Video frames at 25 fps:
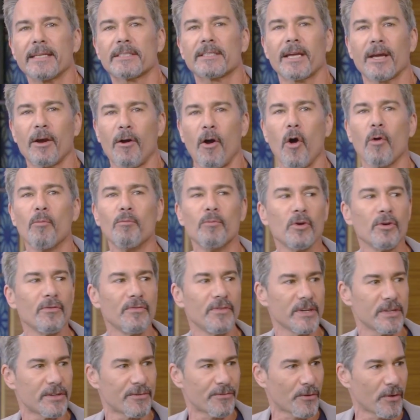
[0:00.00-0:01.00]
it's like home
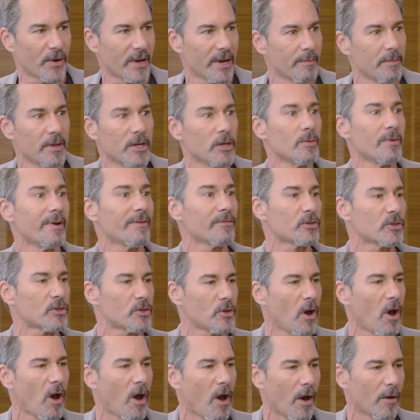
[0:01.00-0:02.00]
movies for him that you never
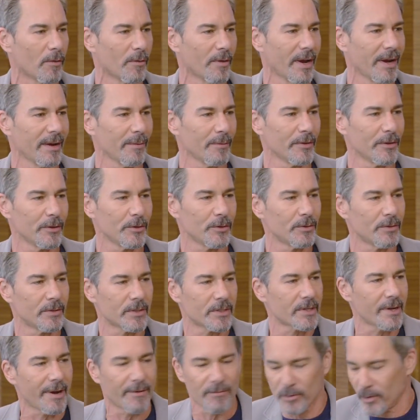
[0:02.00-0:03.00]
saw, right? When you
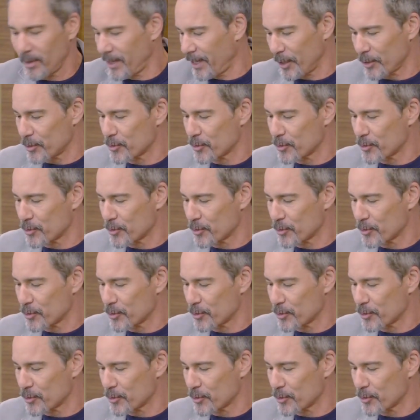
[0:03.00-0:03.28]
discover like a